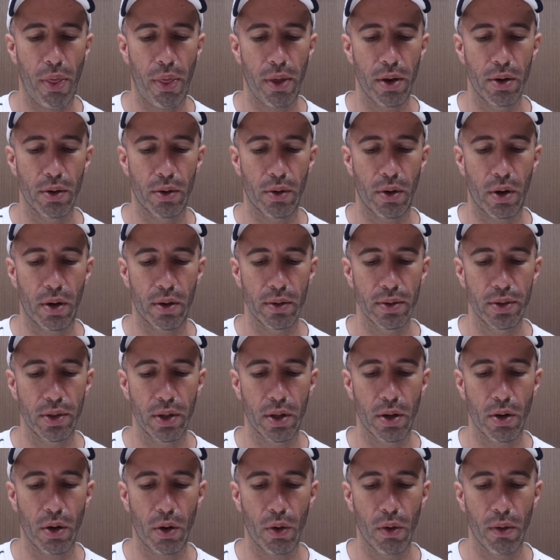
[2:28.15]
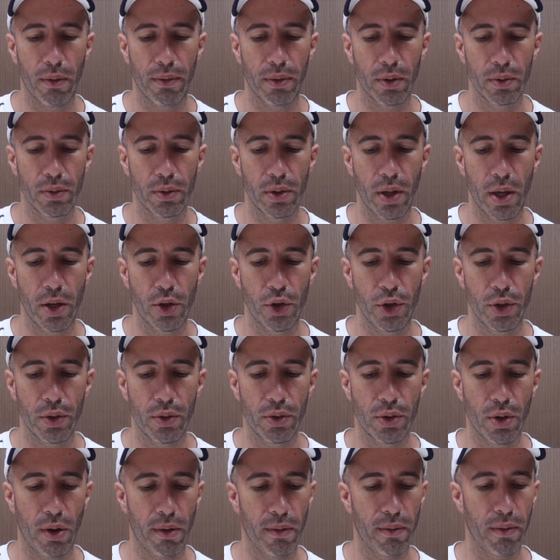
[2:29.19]
theoretical
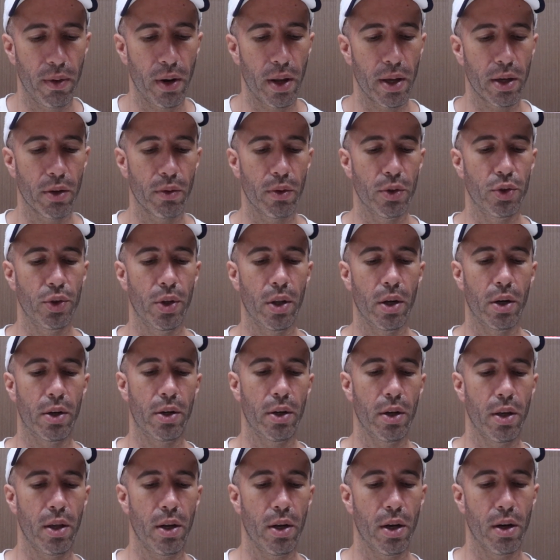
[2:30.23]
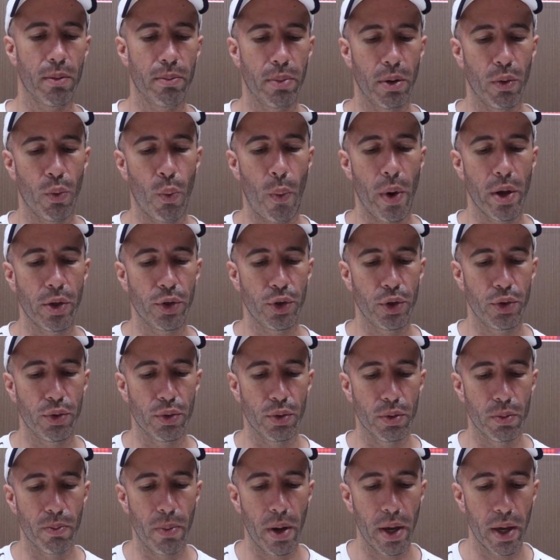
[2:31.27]
foundations of language learning upon which
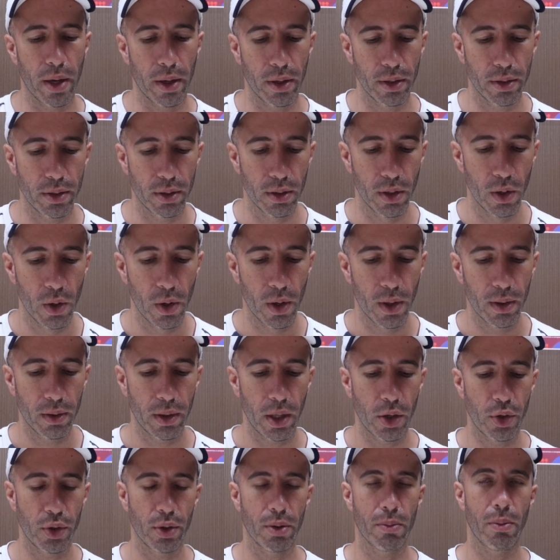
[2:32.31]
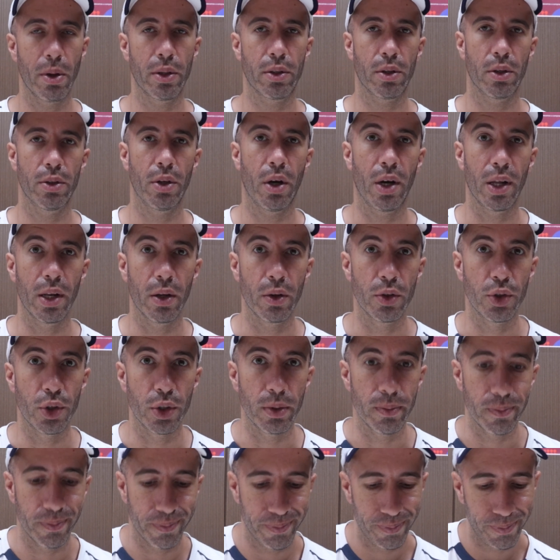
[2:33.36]
to base teaching
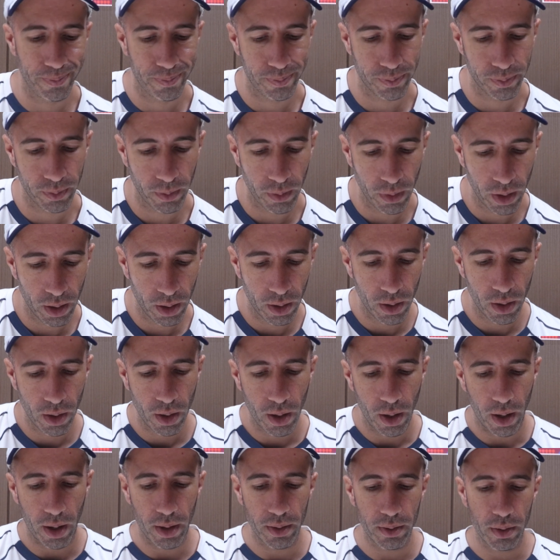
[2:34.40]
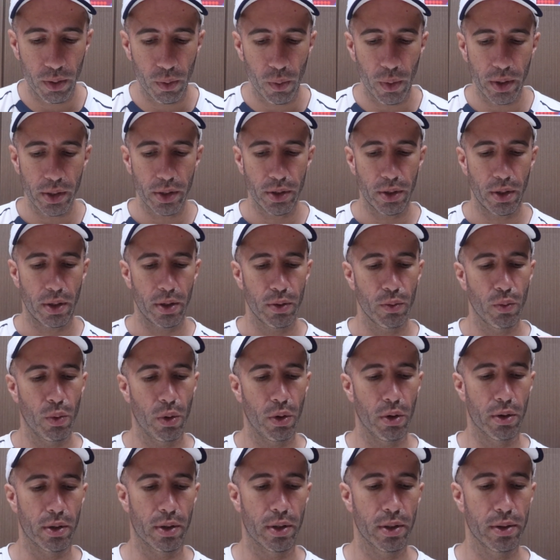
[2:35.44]
methodology. In the Western
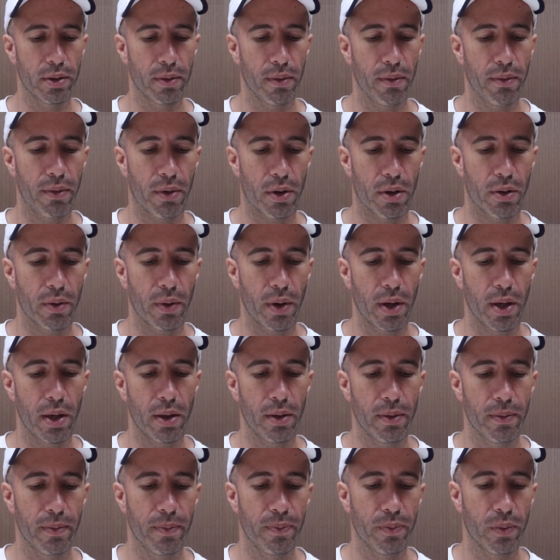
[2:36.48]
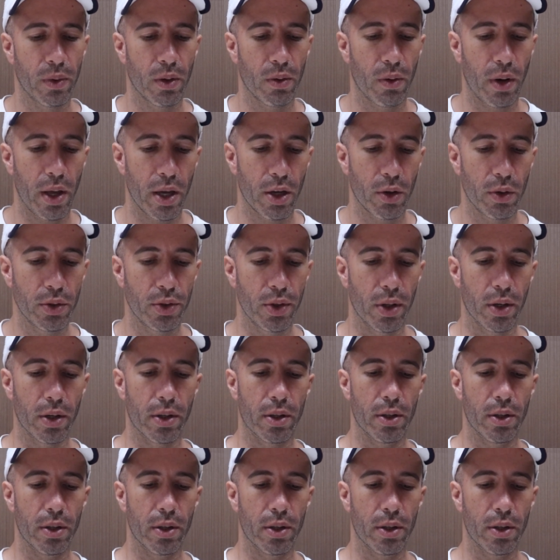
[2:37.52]
world, foreign language